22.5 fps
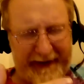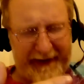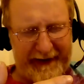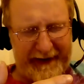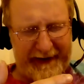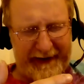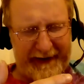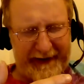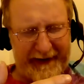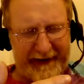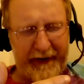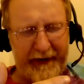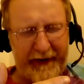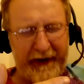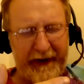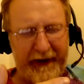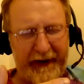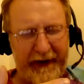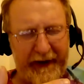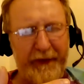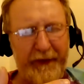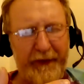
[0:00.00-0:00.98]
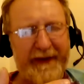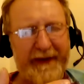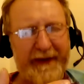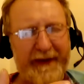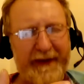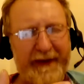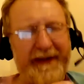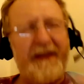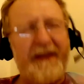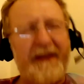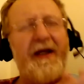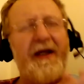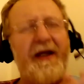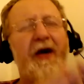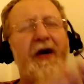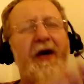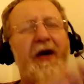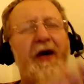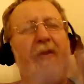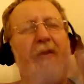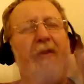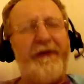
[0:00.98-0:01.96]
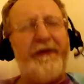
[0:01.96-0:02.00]
So he could see
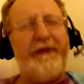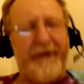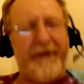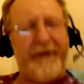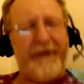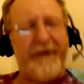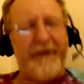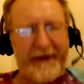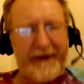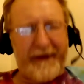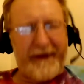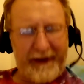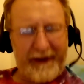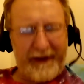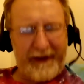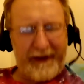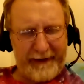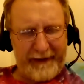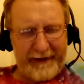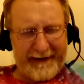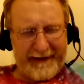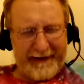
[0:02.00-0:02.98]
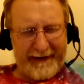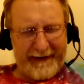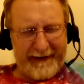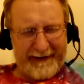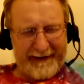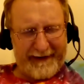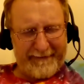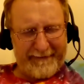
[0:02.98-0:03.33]
all different timelines.